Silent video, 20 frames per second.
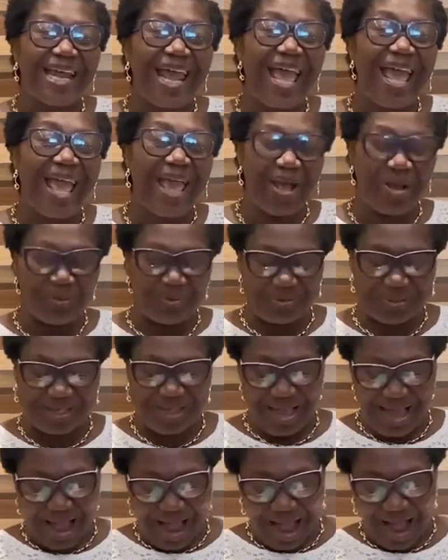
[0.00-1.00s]
helps
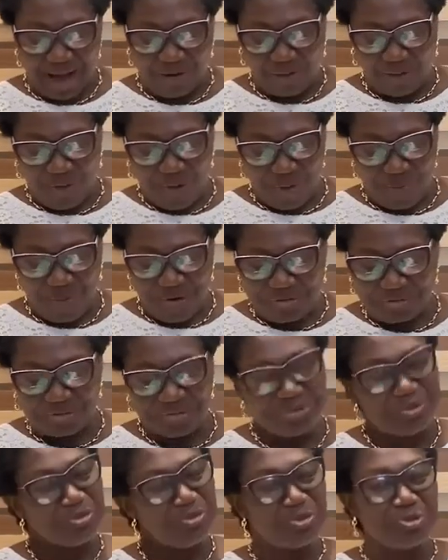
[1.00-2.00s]
our common
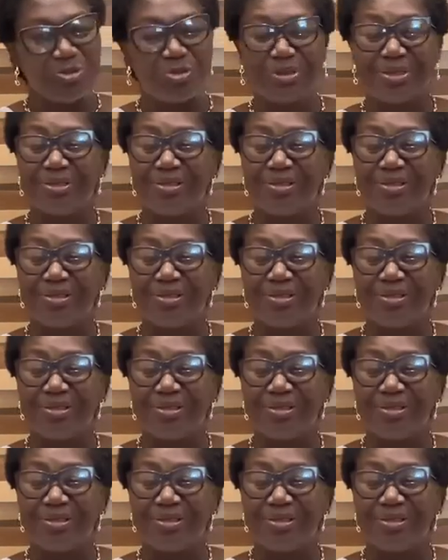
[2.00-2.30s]
good.